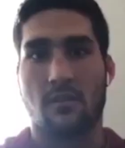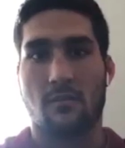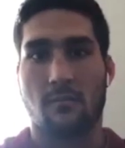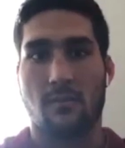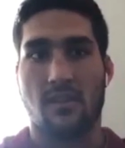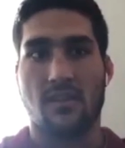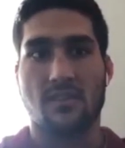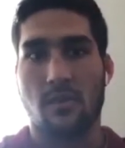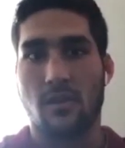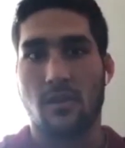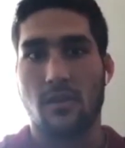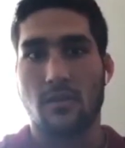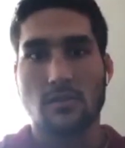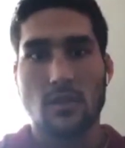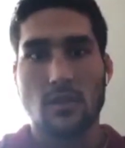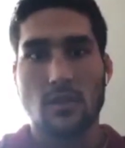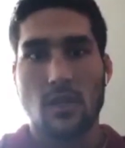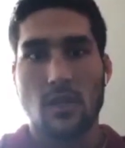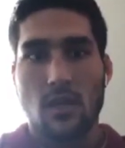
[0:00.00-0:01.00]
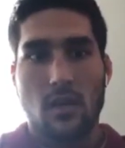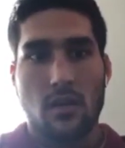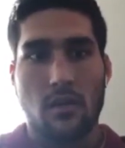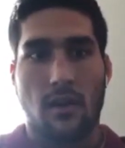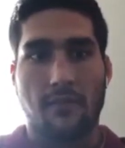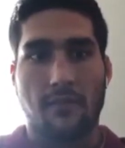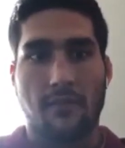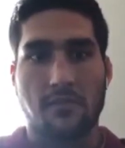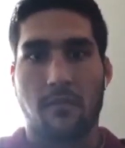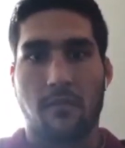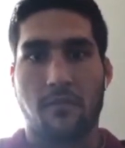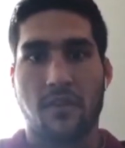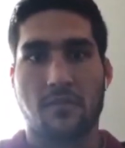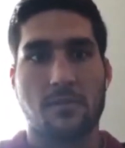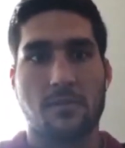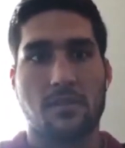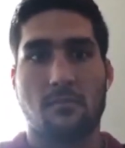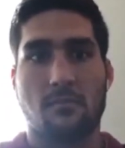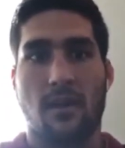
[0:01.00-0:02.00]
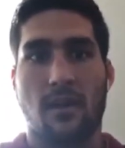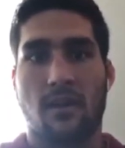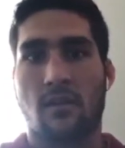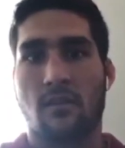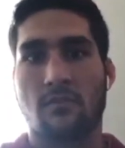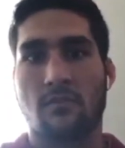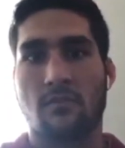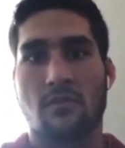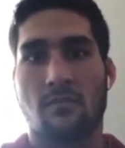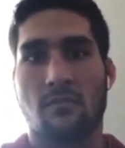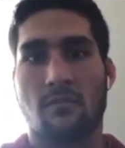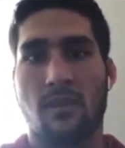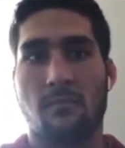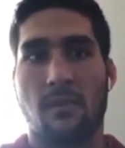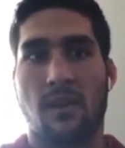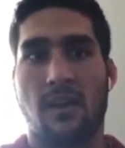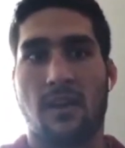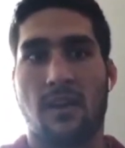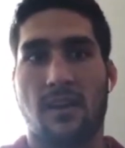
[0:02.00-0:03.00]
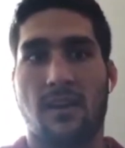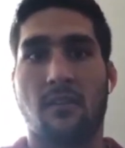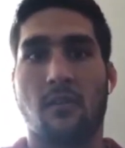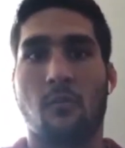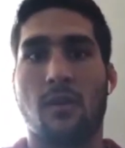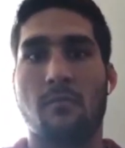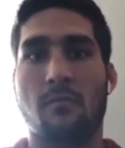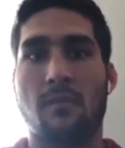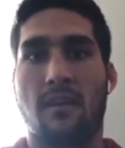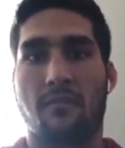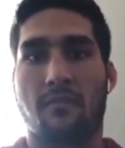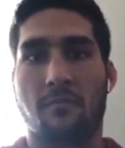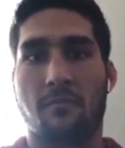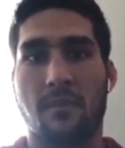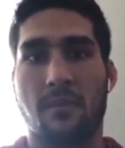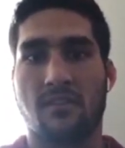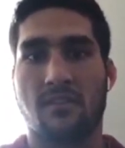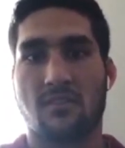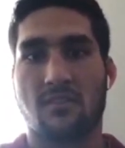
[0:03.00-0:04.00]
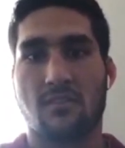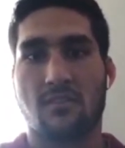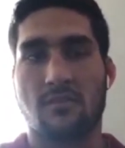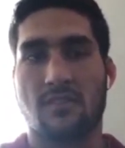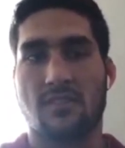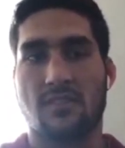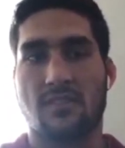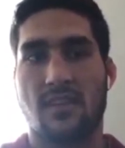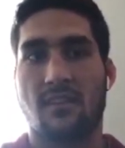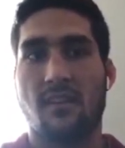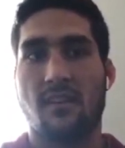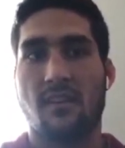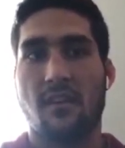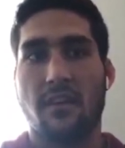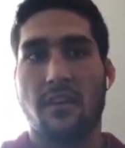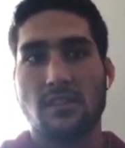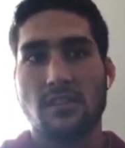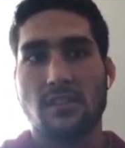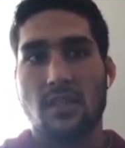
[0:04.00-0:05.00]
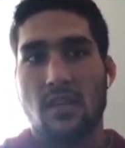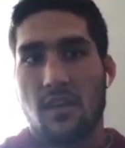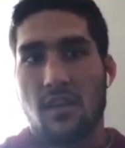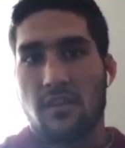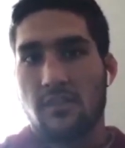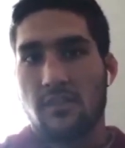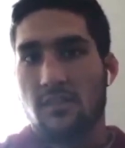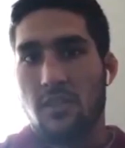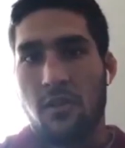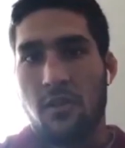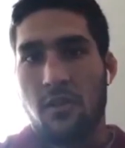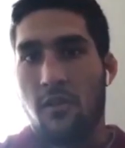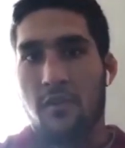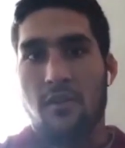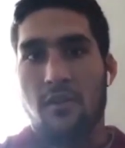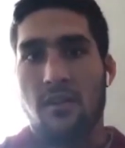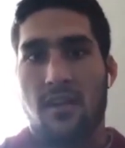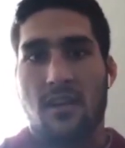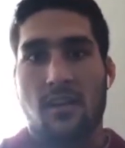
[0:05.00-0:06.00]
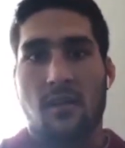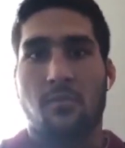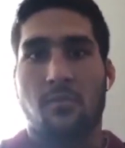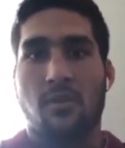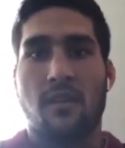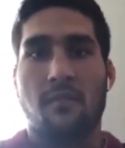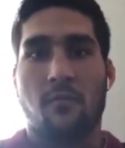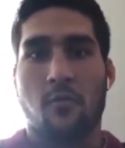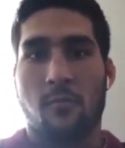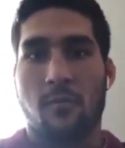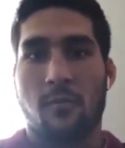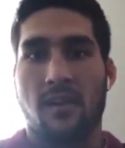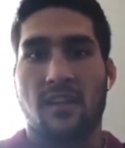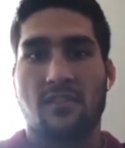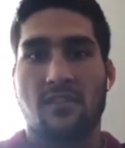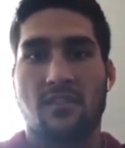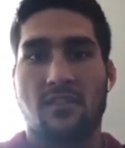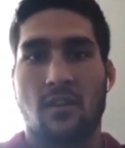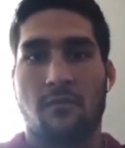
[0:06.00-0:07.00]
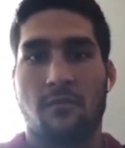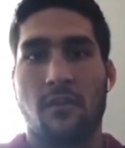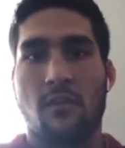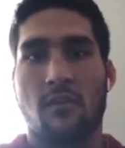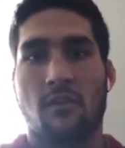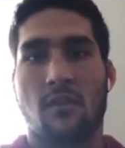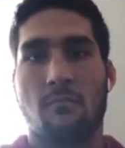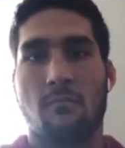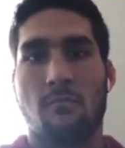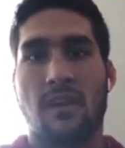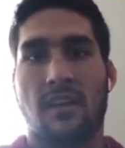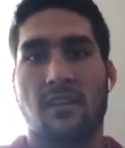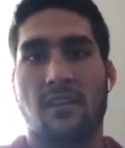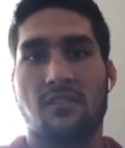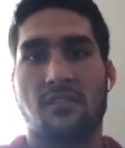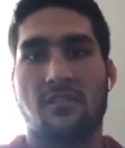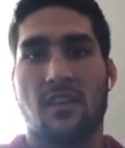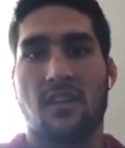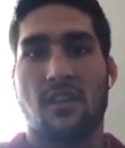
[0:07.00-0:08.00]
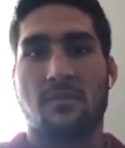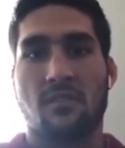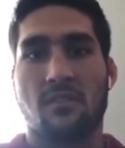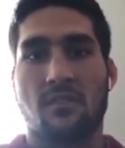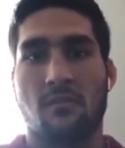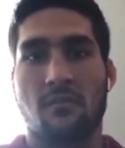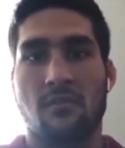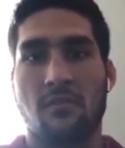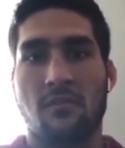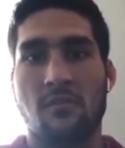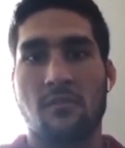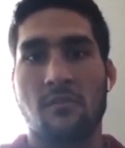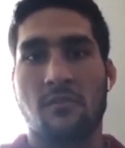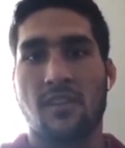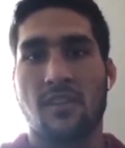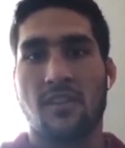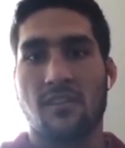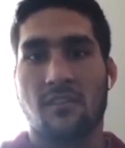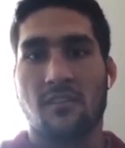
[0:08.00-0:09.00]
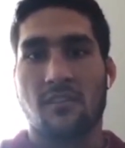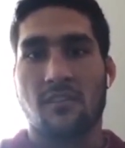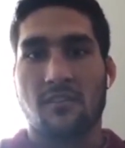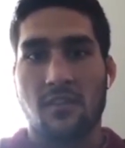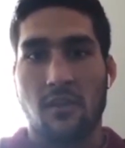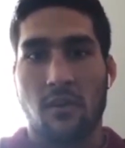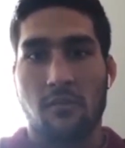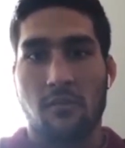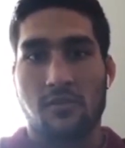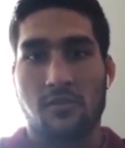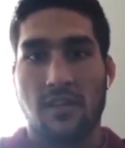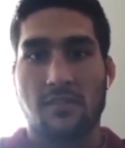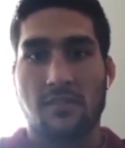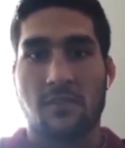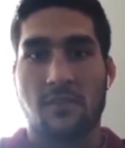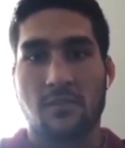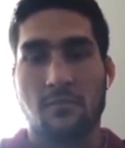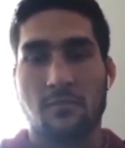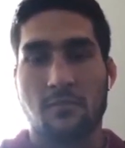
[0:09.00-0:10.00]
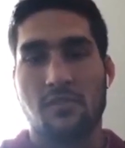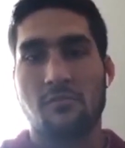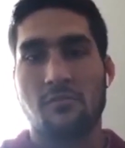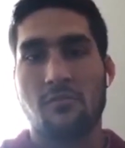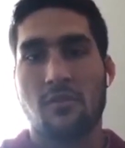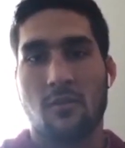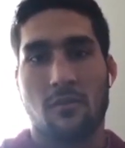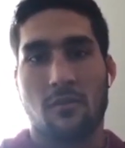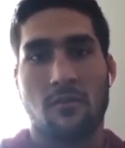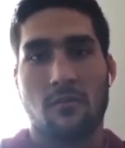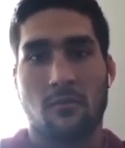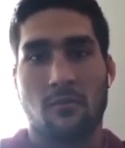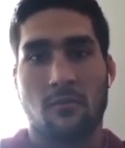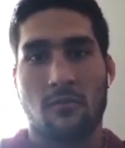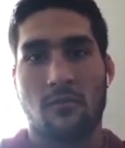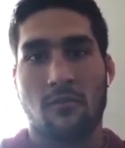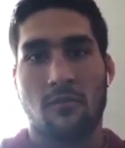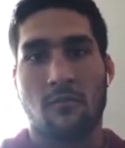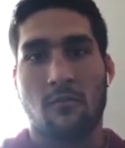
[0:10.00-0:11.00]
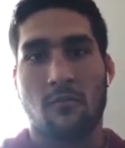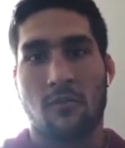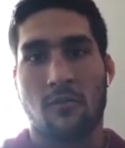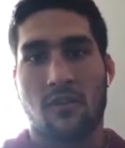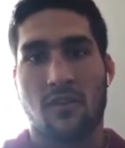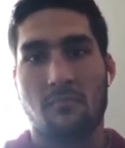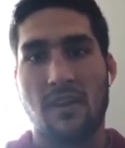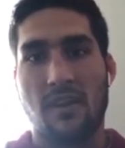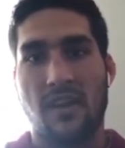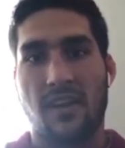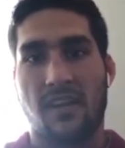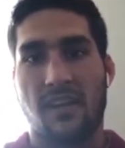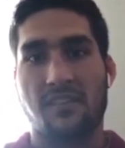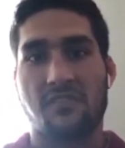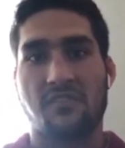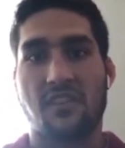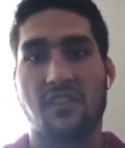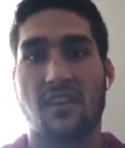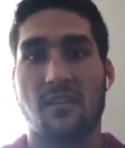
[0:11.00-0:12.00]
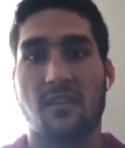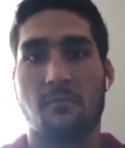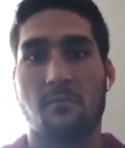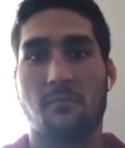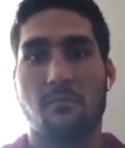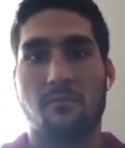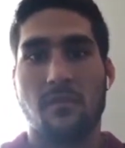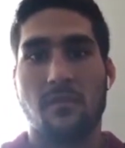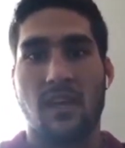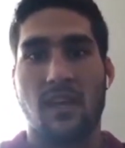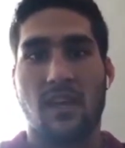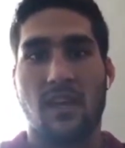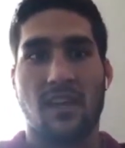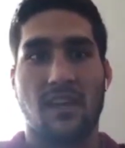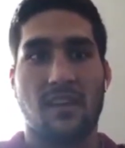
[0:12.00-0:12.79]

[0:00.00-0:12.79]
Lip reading: but, you know, after my freshman year, my coach looked me in my eye on the way back from LSU and said, you know, you're not going to play for me next year if you don't come back in shape. So you could either, you know, transfer to a JUCO or come back in shape. And